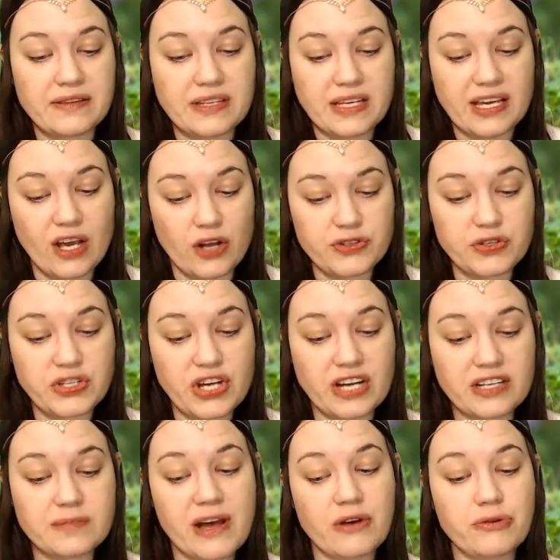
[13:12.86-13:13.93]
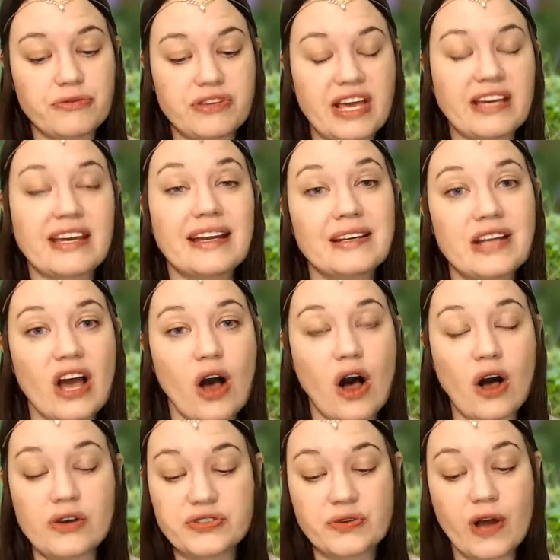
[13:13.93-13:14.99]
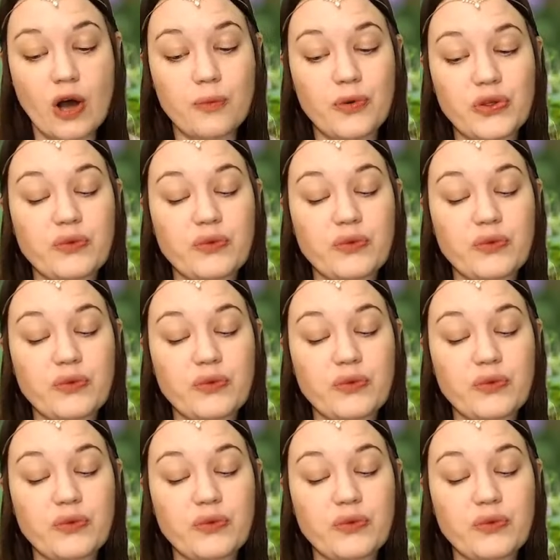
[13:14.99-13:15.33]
He also talked about they can also help